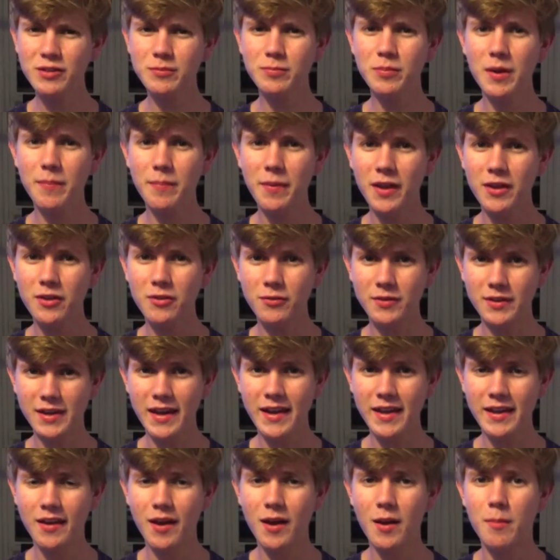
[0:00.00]
spray paint you
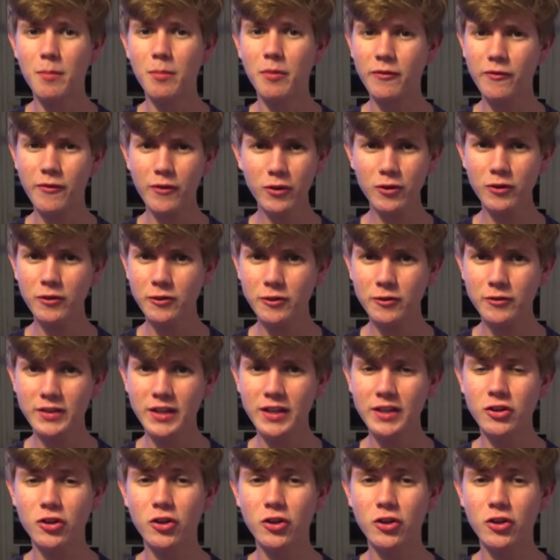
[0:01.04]
get, before you use it,